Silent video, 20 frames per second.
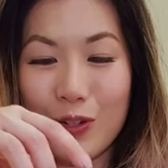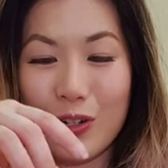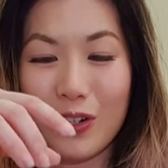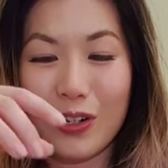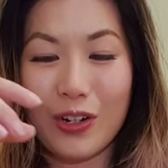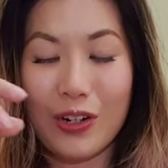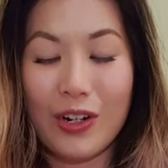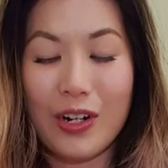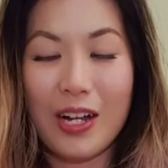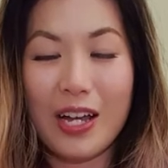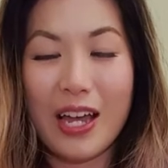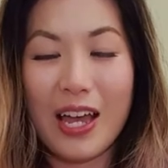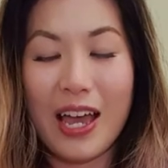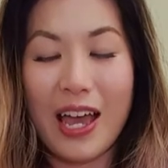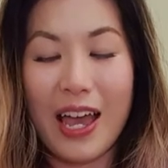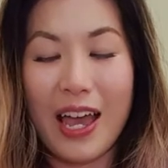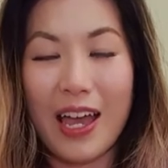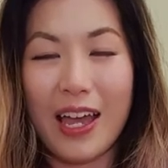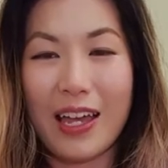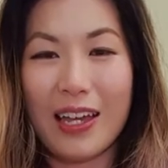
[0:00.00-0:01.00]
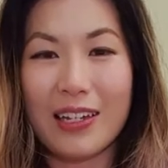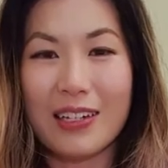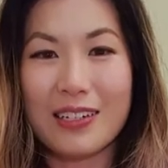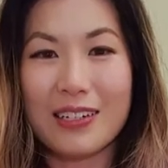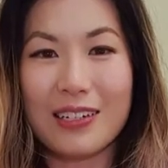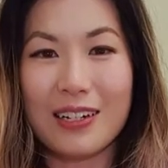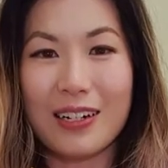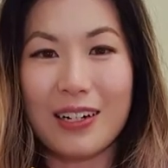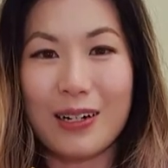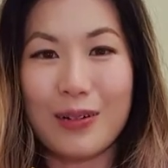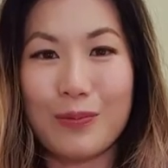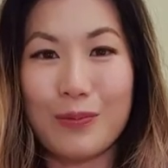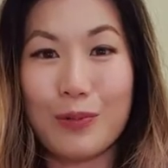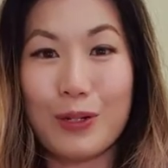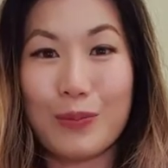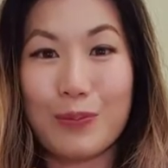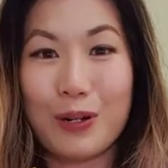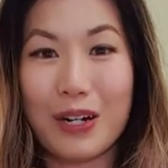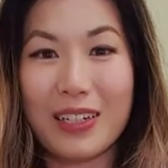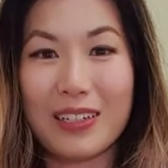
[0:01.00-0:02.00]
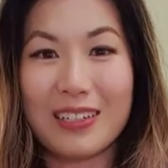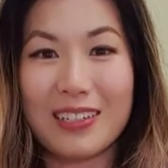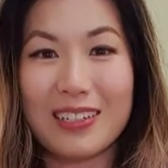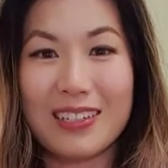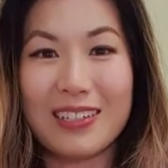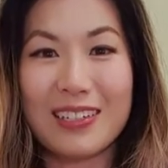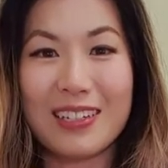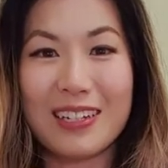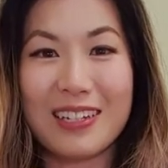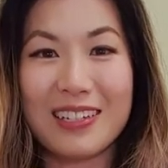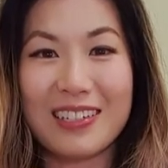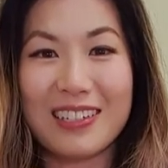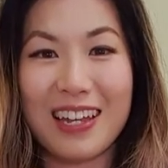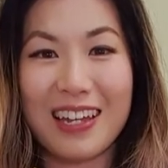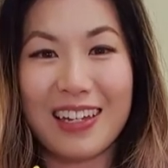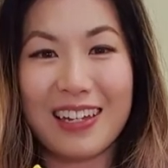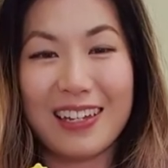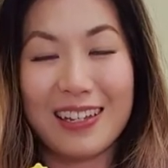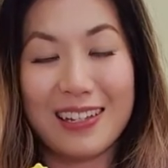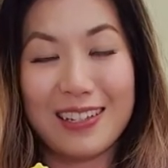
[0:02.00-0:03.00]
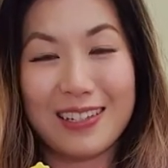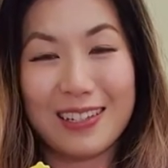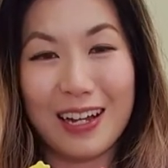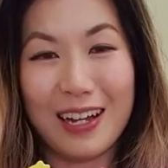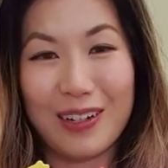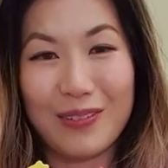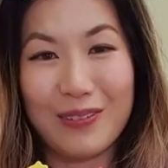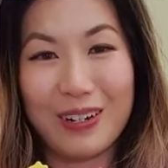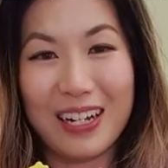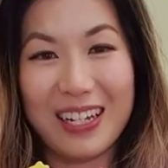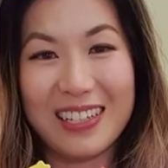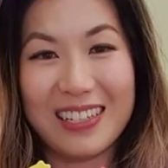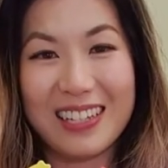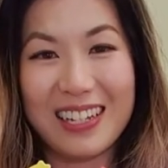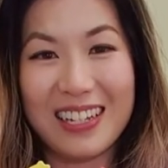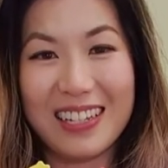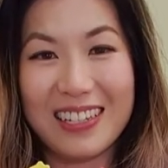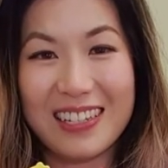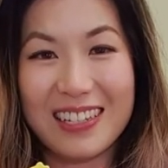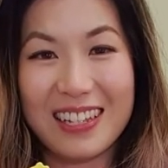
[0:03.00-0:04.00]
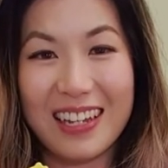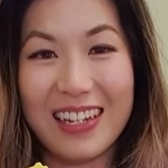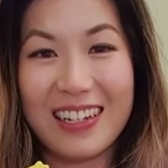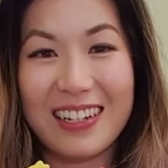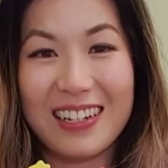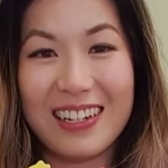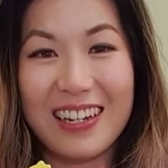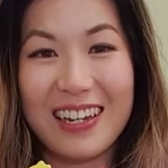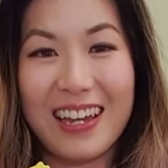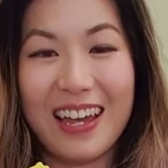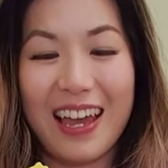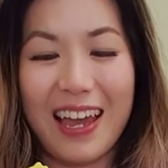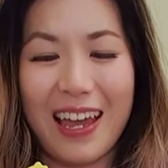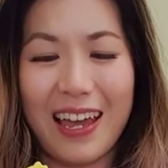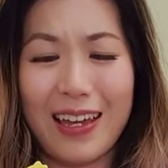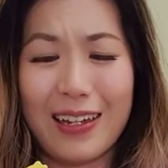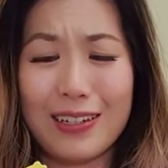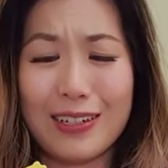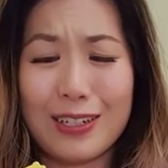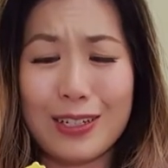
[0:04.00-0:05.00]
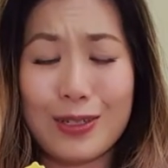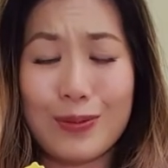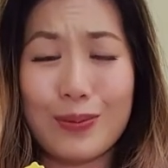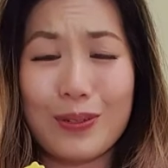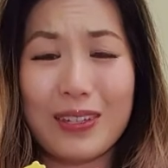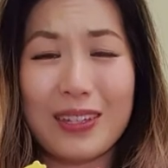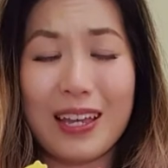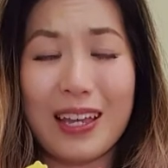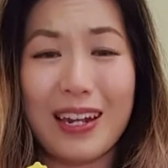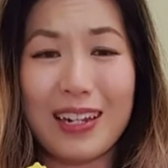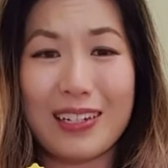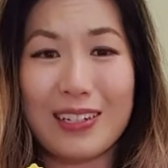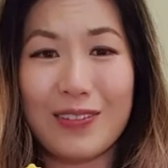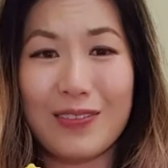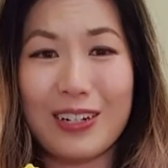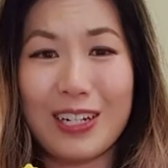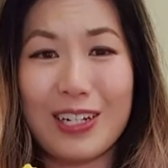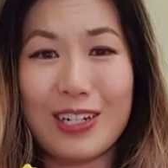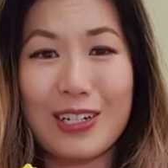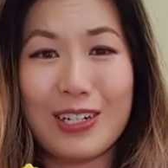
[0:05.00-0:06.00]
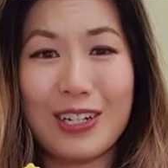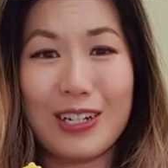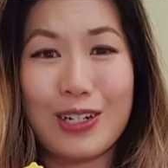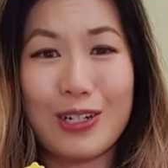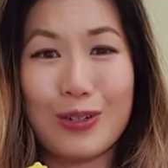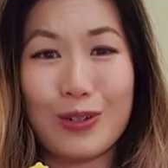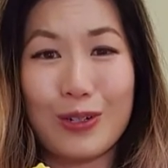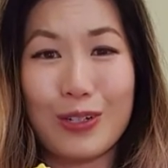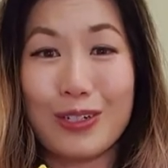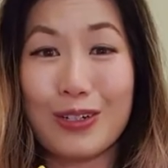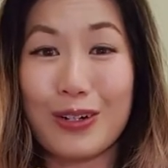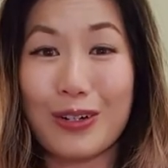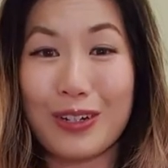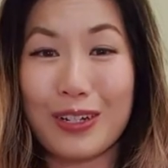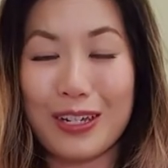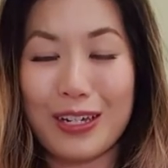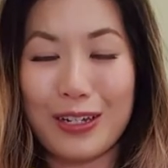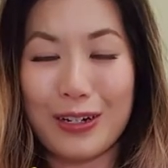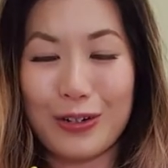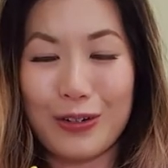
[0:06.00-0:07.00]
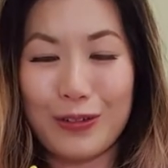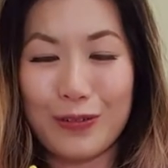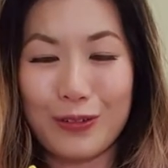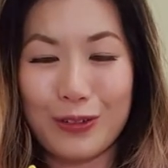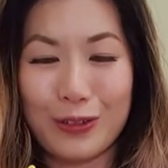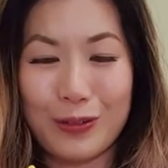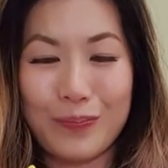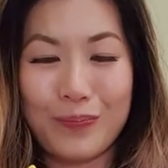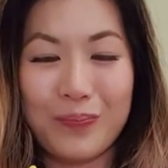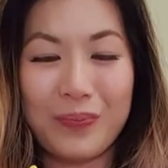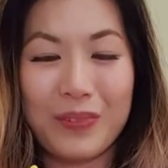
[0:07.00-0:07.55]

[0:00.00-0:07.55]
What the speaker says: her, and we practiced stacking it sideways instead. And just with that activity, she enjoyed knocking it over.